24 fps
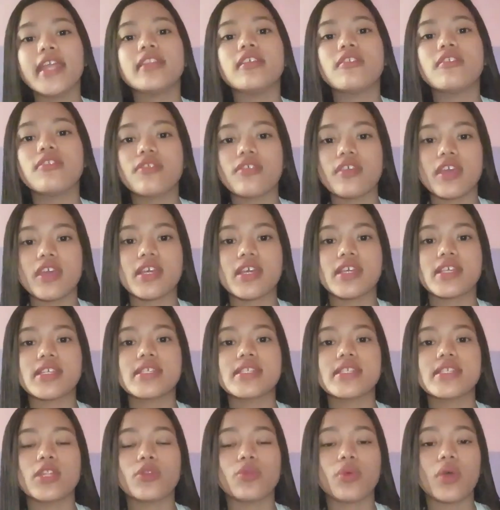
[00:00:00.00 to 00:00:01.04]
18
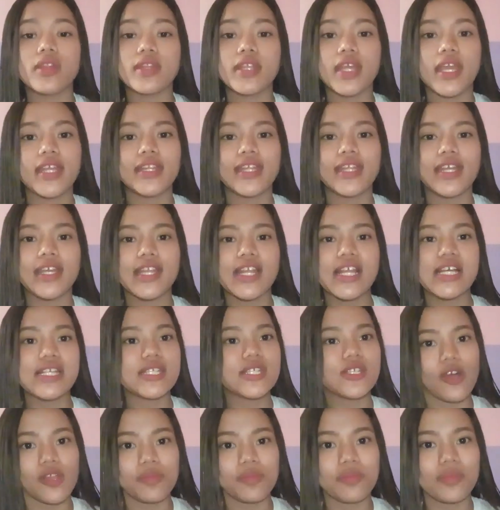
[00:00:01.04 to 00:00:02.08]
things that 2018
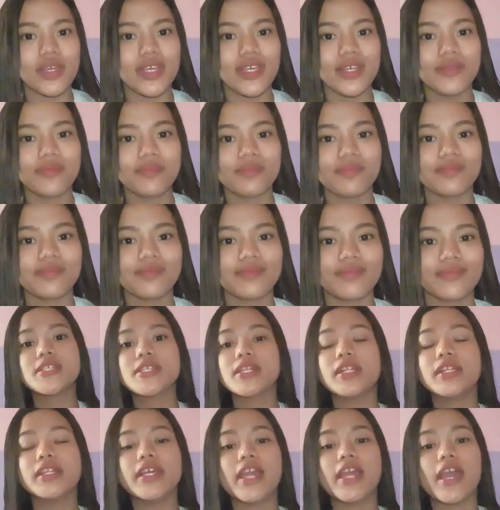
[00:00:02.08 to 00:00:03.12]
has taught me.
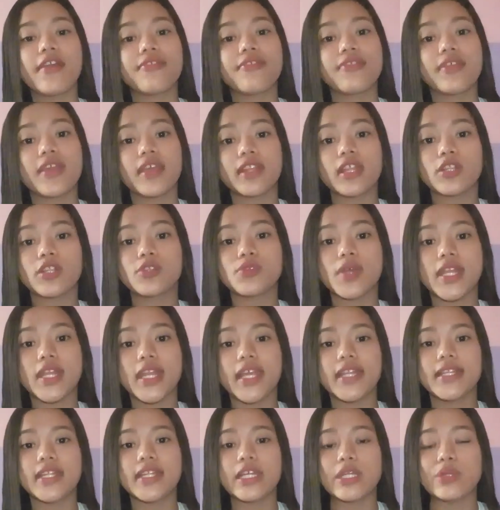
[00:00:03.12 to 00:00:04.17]
Personally, I think that
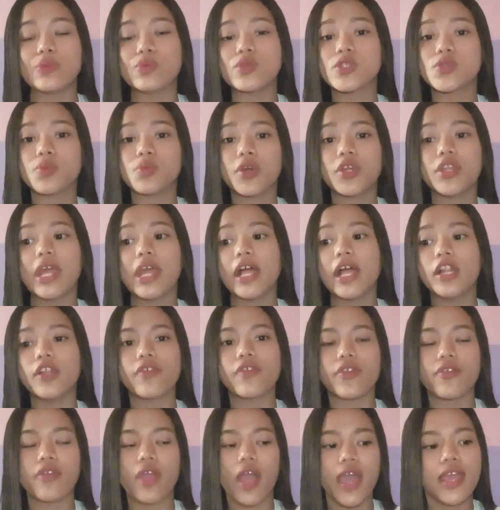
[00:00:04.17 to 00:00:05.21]
2018 was one
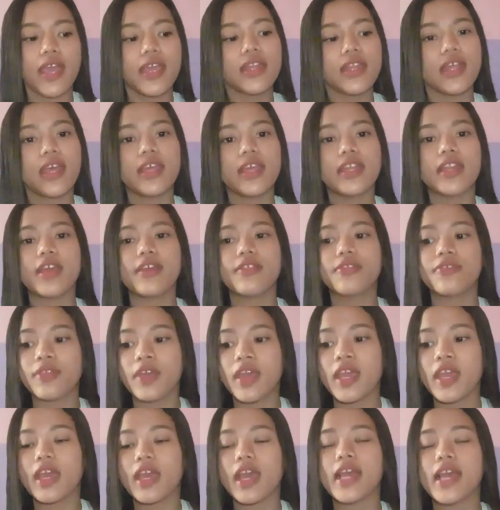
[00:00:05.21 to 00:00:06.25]
hell of a ride and I
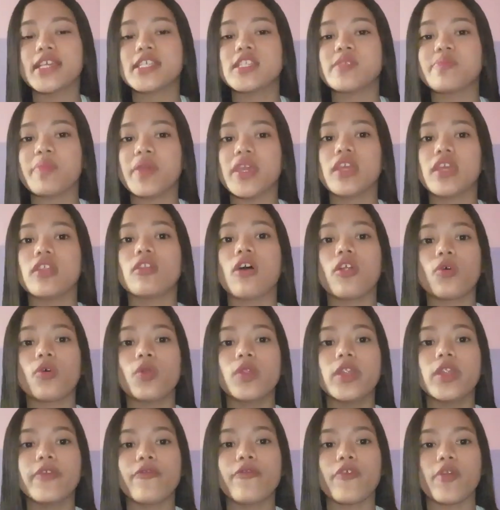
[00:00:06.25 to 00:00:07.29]
think I speak
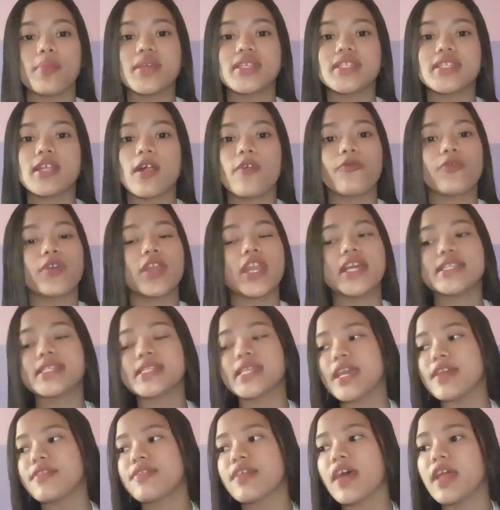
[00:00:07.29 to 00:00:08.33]
not only for myself when
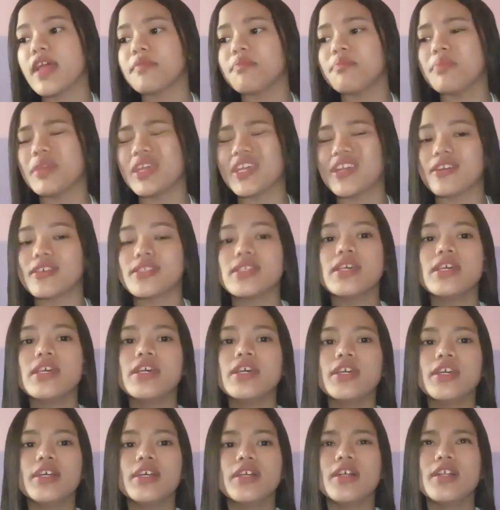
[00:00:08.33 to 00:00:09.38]
I say that because
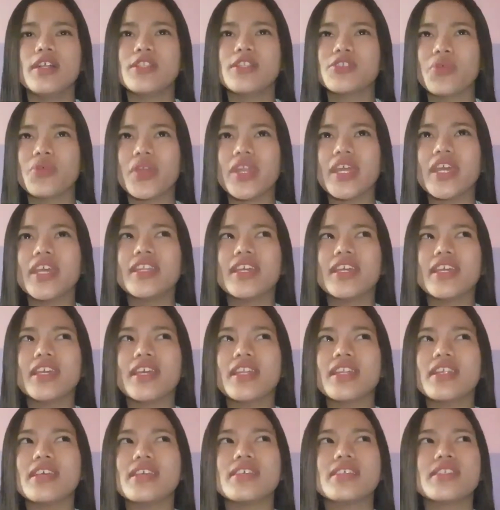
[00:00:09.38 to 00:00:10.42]

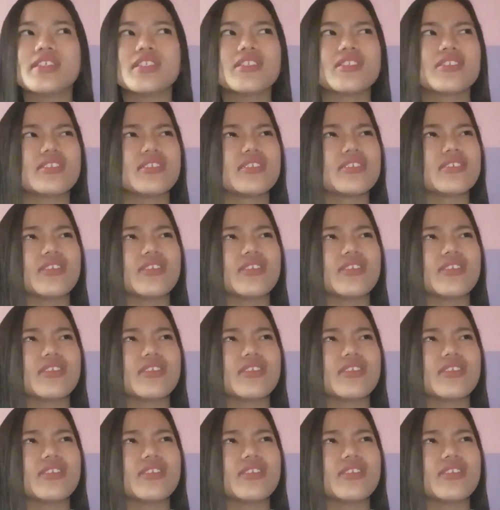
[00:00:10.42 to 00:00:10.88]
2018 is